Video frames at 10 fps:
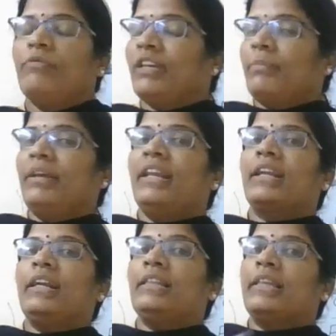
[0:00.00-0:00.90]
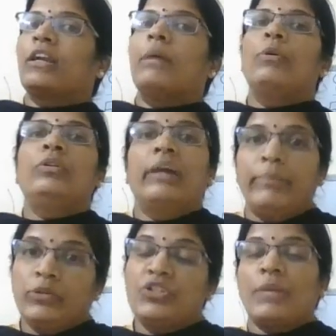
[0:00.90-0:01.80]
we immediately think about
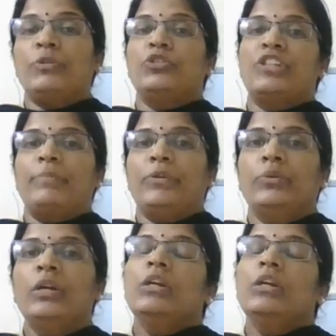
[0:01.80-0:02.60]
www.